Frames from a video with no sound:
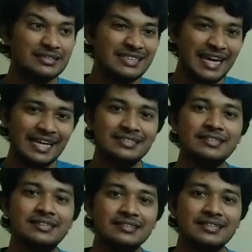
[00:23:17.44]
change
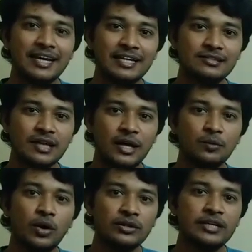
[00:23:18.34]
in designs,
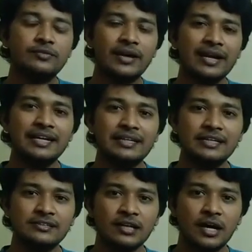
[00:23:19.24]
unwanted
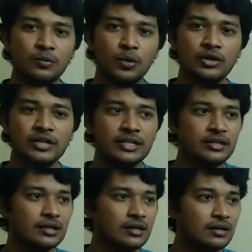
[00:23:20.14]
varieties,
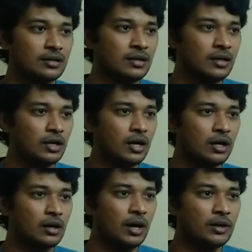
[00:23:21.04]
unwanted
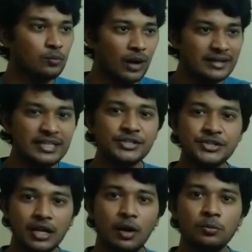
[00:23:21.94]

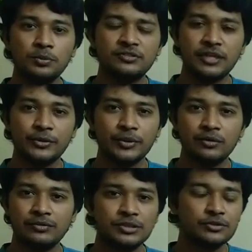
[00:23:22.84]
additional outputs that you
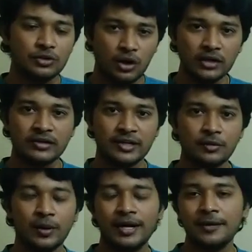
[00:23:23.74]
give, which is not
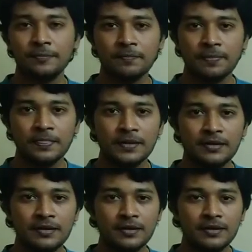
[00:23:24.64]
required.
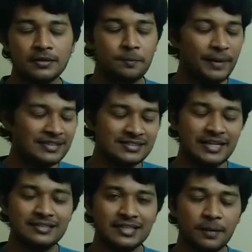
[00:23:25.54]
The best
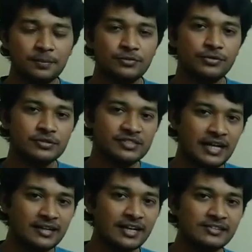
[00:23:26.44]
example for
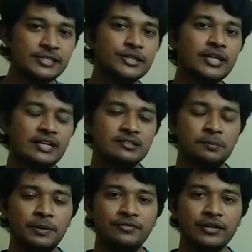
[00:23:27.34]
standardization and
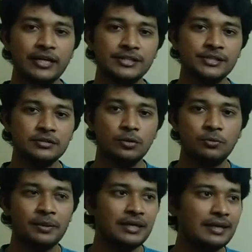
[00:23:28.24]
simplification
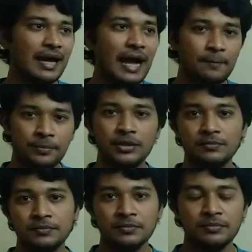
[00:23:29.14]
would be Apple,
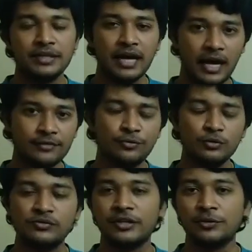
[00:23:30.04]
the
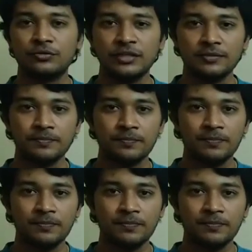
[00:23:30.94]
iPhones that you see.